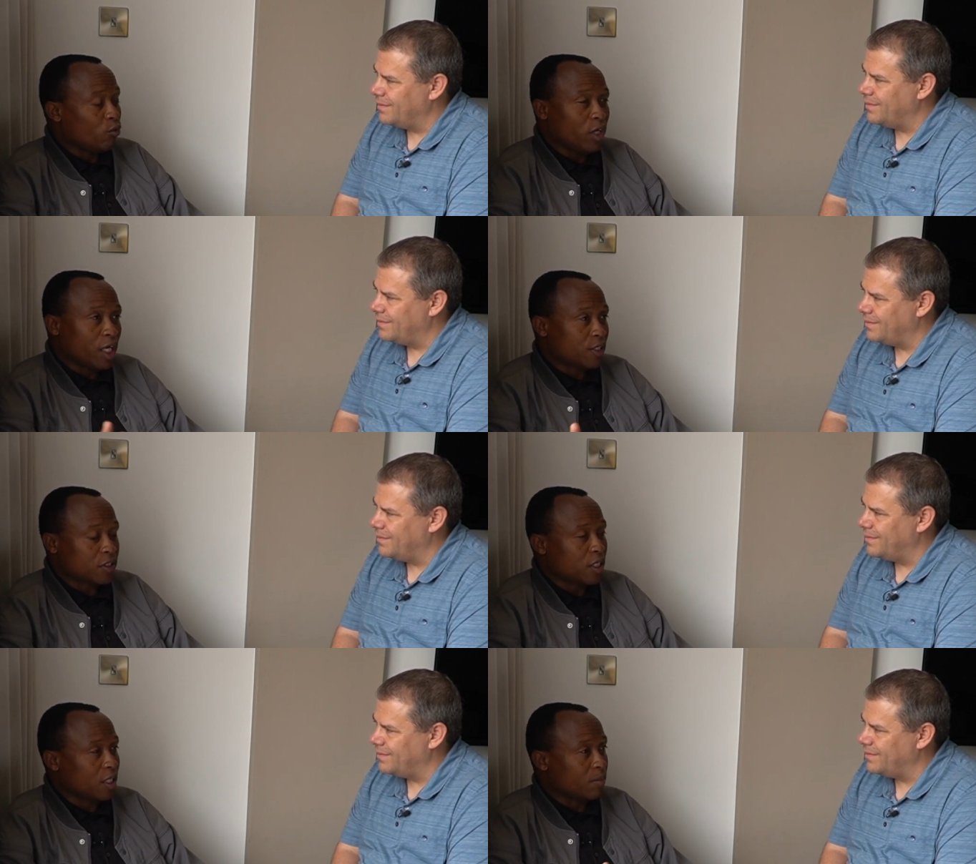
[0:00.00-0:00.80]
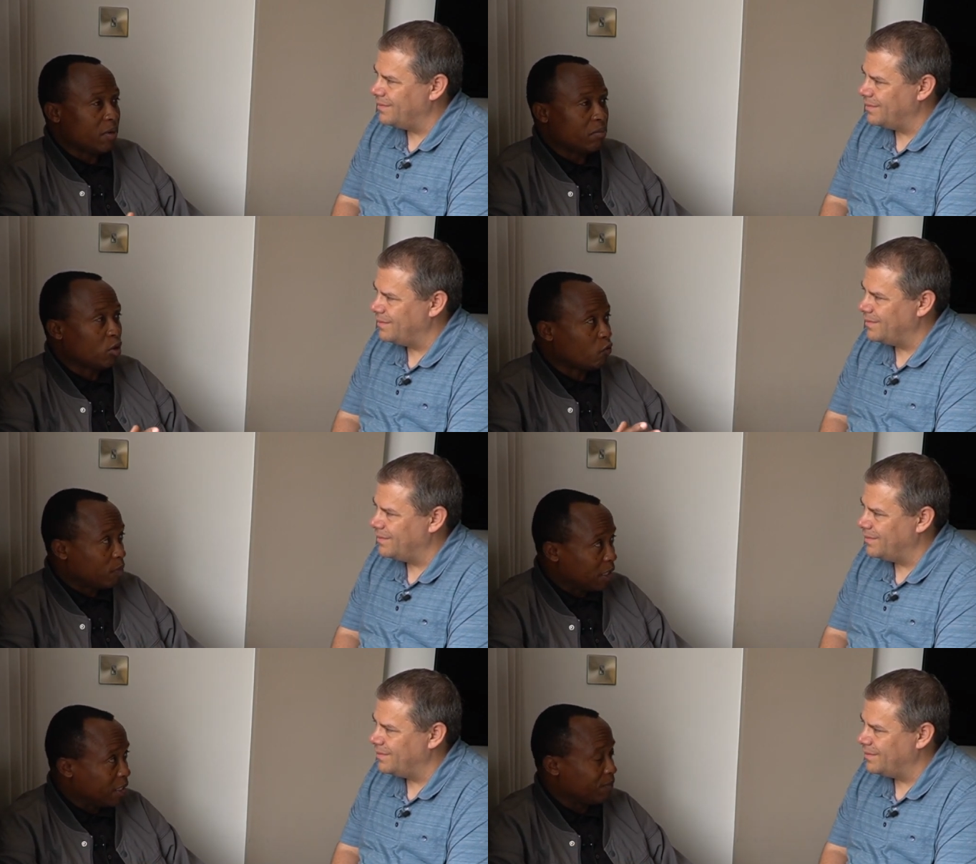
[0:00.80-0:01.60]
Speaker 1: We are asking the Member
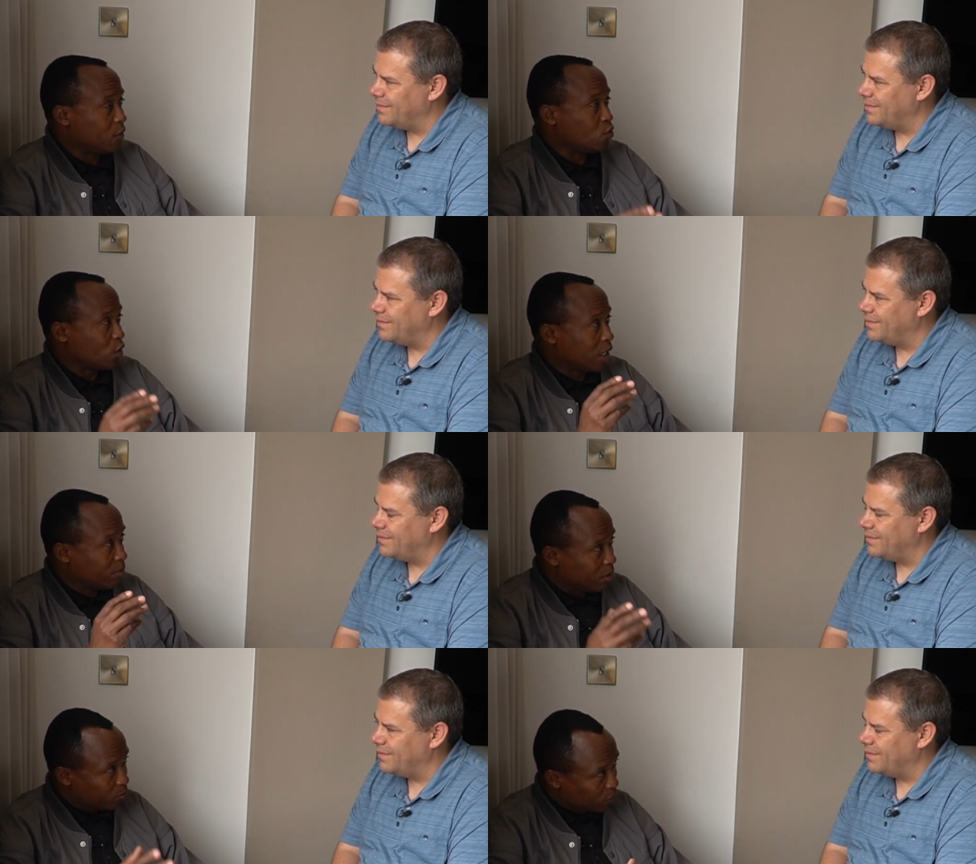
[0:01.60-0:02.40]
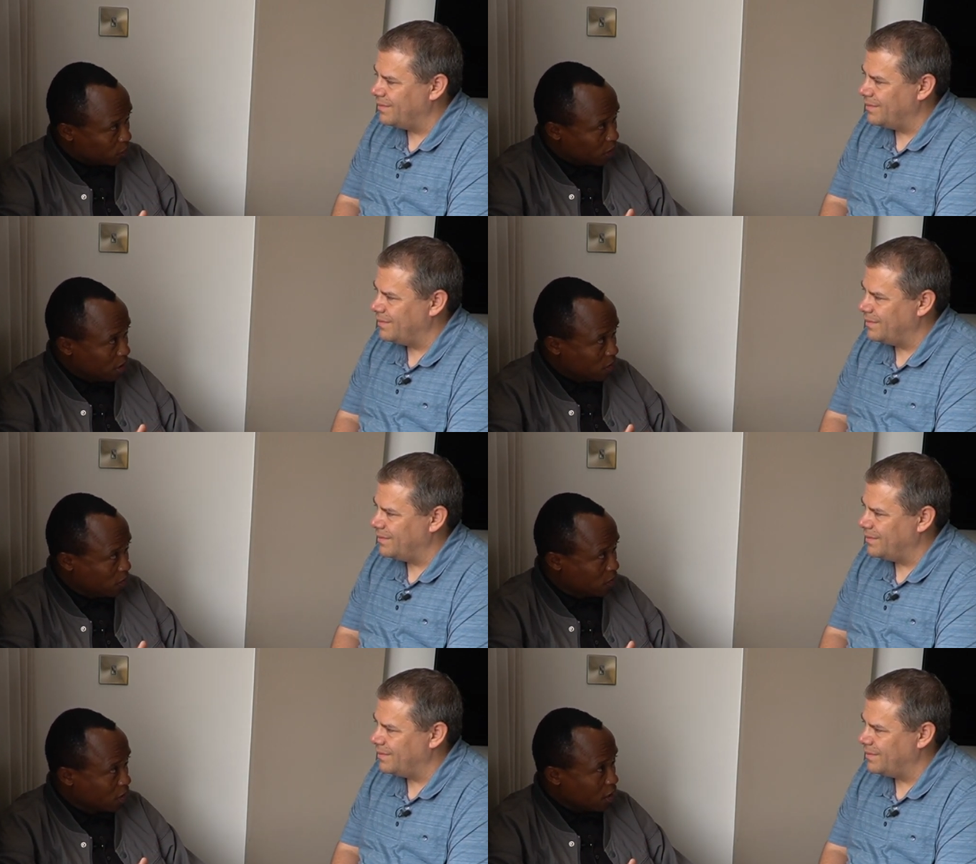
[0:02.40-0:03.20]
of Parliament to come and
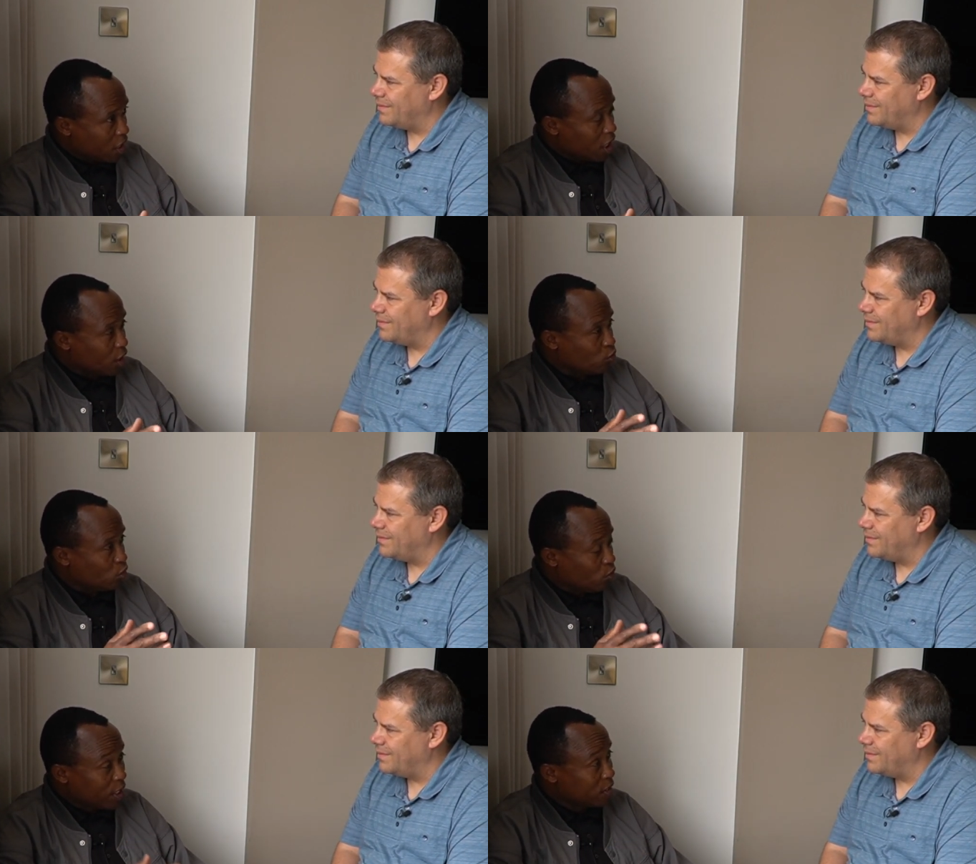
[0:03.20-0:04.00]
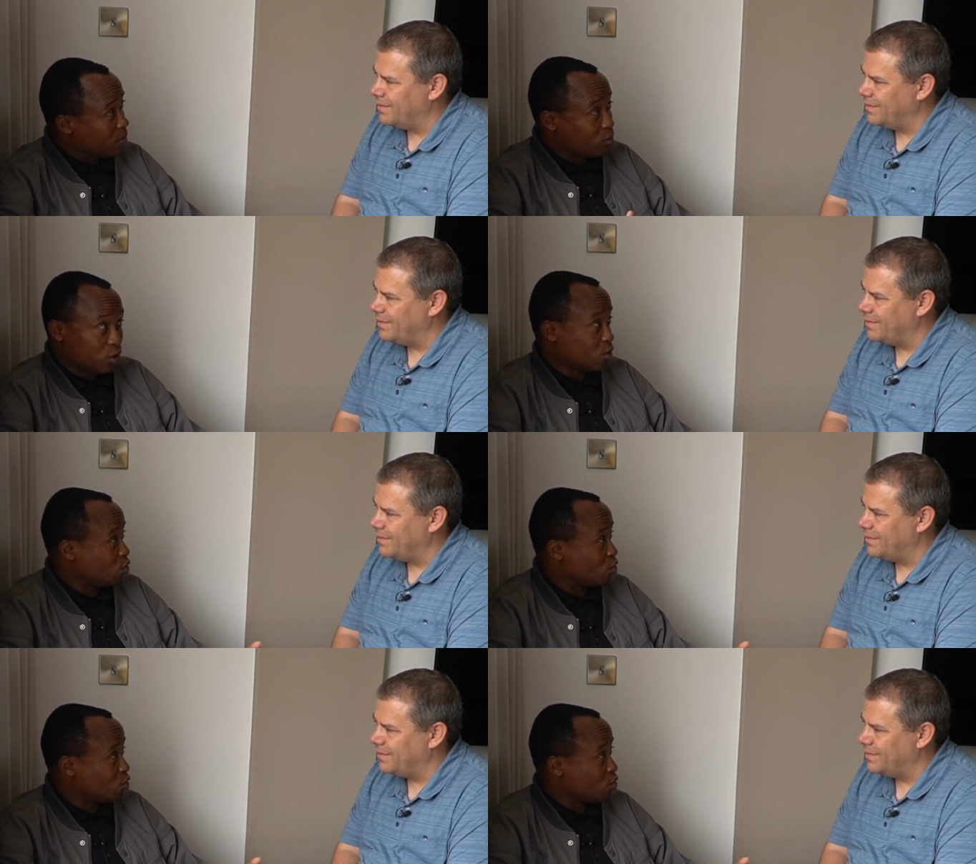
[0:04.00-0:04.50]
present it. And we want him also